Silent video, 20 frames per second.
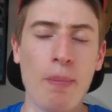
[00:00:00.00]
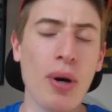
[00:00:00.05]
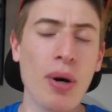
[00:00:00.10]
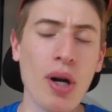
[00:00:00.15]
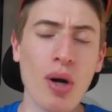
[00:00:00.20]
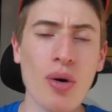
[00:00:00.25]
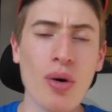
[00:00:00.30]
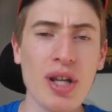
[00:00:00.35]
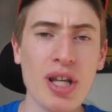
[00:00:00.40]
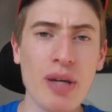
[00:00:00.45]

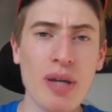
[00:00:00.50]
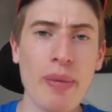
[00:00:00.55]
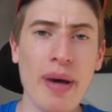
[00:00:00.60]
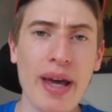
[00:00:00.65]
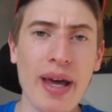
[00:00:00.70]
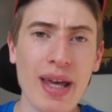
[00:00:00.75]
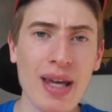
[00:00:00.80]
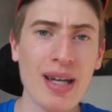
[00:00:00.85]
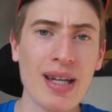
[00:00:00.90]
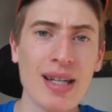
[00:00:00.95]
put it on
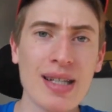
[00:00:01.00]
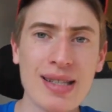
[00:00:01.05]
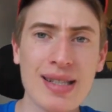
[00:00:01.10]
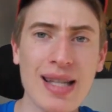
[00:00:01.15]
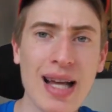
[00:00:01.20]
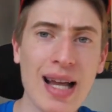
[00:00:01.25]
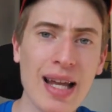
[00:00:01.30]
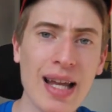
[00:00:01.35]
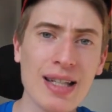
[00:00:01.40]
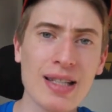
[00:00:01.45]
eBay,
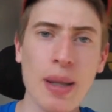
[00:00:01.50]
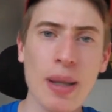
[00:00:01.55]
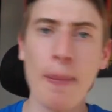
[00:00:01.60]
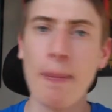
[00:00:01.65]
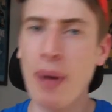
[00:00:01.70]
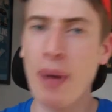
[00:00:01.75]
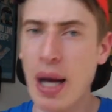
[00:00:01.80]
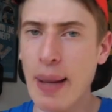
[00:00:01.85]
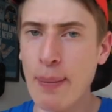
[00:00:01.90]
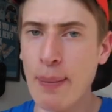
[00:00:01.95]
sell it,
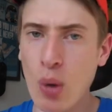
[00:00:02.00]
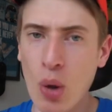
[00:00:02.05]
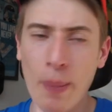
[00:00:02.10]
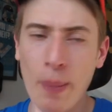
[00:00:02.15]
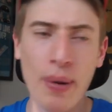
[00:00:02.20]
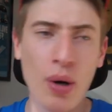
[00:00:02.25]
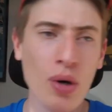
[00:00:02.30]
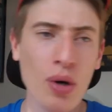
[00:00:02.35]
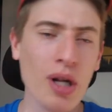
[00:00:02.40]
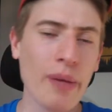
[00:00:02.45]
buy
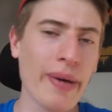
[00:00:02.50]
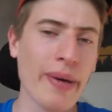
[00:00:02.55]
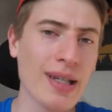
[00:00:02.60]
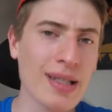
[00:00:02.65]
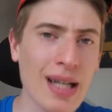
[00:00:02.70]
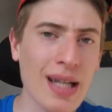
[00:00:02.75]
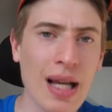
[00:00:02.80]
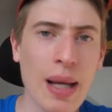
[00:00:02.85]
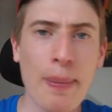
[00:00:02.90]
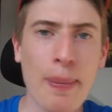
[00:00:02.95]
more, put it on
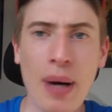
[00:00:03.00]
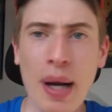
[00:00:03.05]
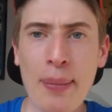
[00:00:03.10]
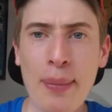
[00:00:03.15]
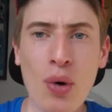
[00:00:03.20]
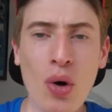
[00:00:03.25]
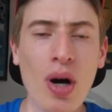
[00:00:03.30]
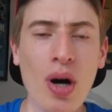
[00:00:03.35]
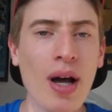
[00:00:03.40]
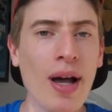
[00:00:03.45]
eBay, sell it, buy
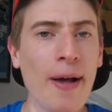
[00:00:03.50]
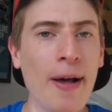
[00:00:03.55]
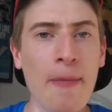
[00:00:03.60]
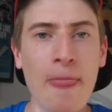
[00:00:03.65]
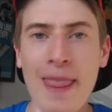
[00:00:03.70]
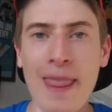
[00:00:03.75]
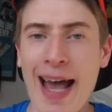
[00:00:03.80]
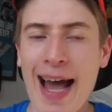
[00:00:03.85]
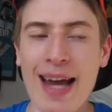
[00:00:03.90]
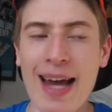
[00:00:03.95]
more.
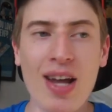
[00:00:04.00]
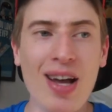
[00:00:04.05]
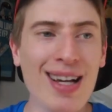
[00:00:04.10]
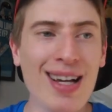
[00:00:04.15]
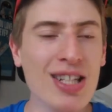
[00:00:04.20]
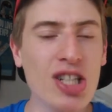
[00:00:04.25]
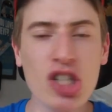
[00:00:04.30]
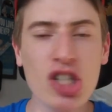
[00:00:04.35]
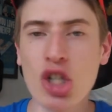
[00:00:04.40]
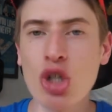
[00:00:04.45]
And
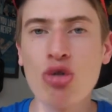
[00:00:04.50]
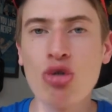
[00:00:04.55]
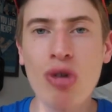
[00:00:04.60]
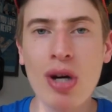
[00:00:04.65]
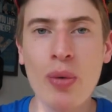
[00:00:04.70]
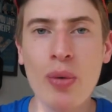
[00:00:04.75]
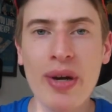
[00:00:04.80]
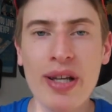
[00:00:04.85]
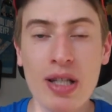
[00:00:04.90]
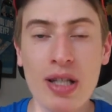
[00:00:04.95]
it's just a
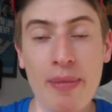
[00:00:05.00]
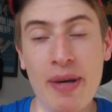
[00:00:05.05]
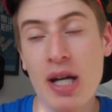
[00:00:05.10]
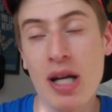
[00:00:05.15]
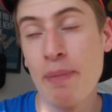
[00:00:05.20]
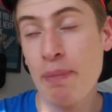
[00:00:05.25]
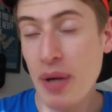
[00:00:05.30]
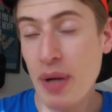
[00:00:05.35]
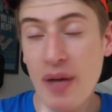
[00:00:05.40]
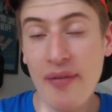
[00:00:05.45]
great way to
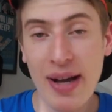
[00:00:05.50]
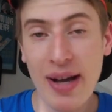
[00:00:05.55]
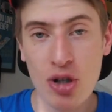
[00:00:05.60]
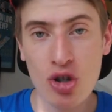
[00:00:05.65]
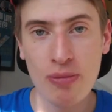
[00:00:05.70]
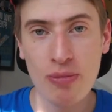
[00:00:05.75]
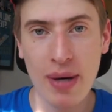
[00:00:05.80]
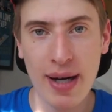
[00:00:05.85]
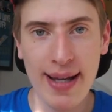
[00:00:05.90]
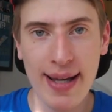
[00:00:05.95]
make a bit of
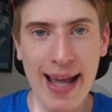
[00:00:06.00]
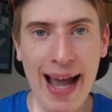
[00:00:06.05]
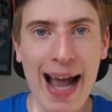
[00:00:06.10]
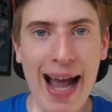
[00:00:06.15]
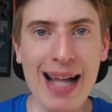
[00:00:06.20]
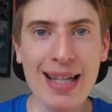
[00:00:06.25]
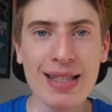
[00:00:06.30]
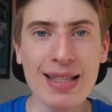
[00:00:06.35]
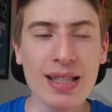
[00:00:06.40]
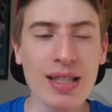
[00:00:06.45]
extra money
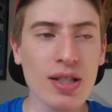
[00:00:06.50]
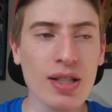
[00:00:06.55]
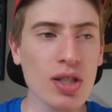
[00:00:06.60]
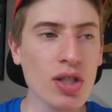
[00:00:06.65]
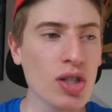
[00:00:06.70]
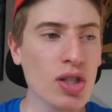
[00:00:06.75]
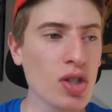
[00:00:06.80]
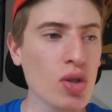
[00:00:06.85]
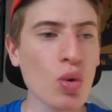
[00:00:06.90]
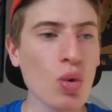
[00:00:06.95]
and
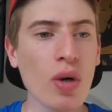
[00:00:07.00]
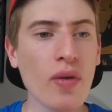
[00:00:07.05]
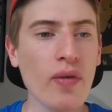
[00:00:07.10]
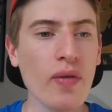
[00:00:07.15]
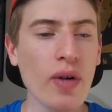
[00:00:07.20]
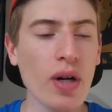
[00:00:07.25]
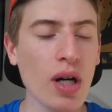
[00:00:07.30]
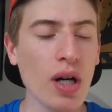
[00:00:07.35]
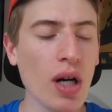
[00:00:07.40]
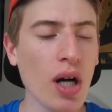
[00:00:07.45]
to
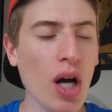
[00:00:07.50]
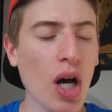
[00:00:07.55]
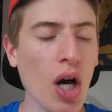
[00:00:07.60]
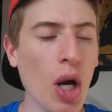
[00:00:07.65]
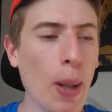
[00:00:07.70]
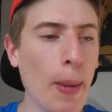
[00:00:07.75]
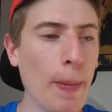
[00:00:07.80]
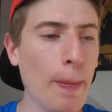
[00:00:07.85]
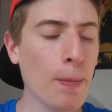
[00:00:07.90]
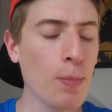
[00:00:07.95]
sort
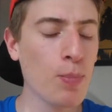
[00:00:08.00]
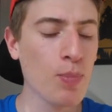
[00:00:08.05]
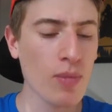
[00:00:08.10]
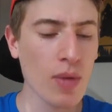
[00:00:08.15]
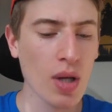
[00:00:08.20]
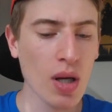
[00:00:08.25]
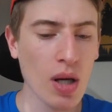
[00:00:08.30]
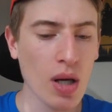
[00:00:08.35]
of